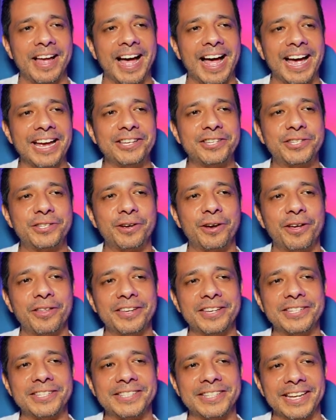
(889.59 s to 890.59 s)
I saw
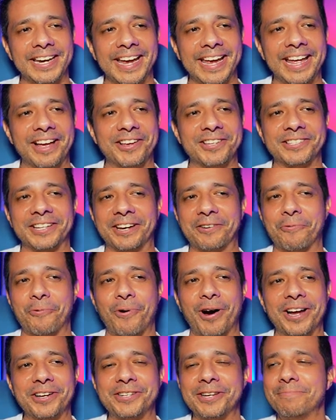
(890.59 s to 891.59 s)
this today. I was like,
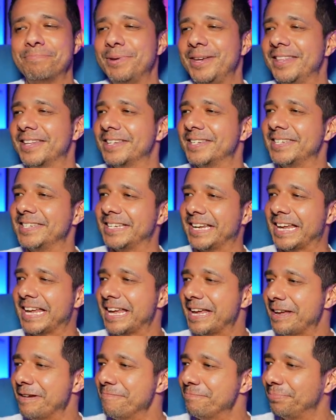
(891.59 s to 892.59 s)
watch it be the
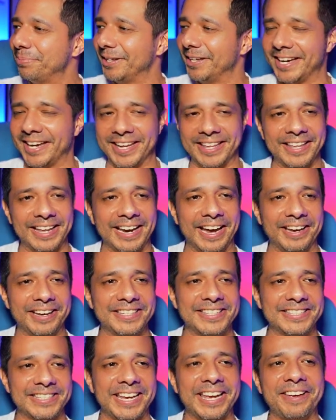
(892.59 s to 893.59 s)
same play that I
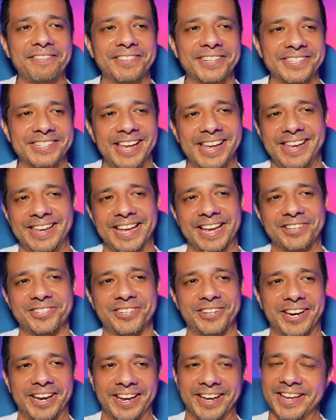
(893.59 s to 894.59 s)
saved the day
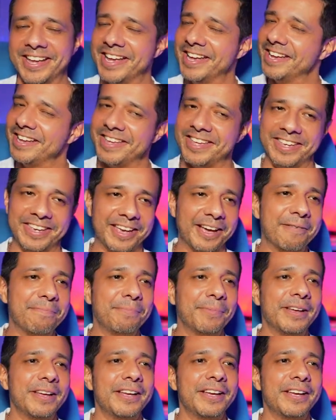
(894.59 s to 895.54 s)
yesterday. Yep.